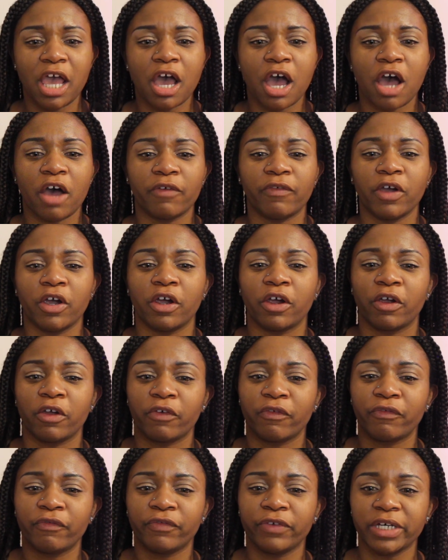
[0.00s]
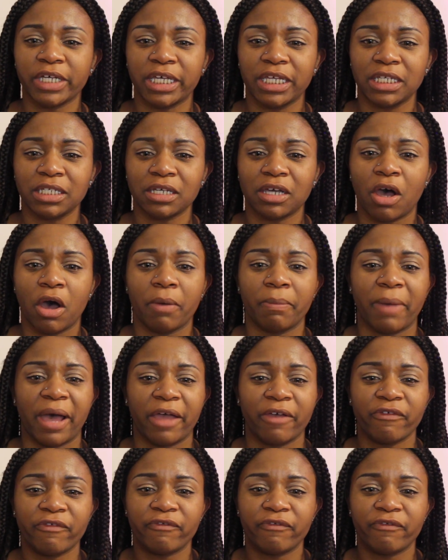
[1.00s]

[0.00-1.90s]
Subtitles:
of her foot on my